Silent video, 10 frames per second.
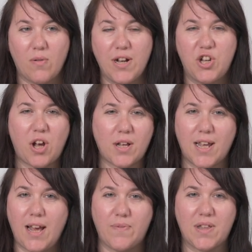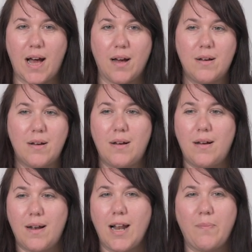It just gives that
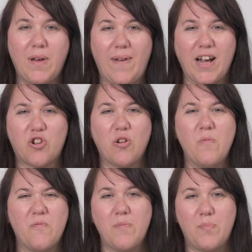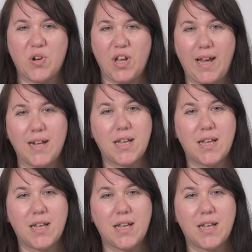little bit of extra oomph and body.